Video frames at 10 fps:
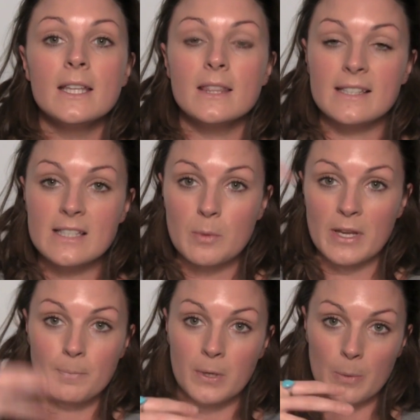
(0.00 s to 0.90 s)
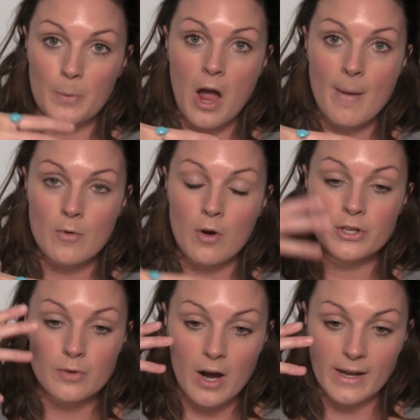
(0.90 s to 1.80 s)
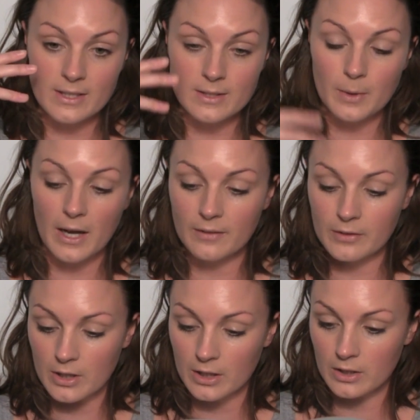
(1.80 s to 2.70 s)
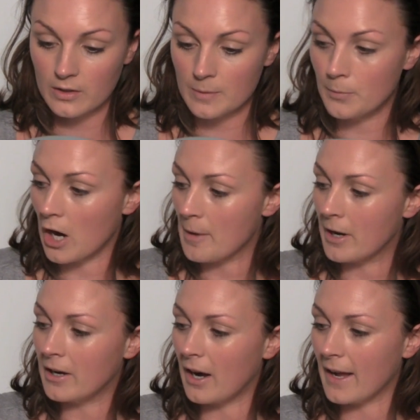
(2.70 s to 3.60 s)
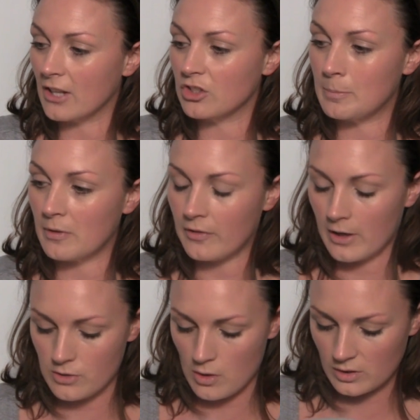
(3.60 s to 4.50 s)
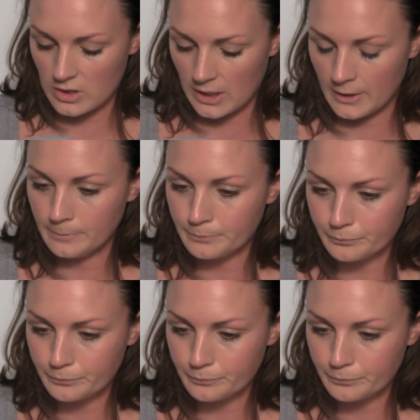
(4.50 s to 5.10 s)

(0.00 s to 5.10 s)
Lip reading: This is where you put your primer on your eyes as well if you're going to use a primer. I actually prefer not to.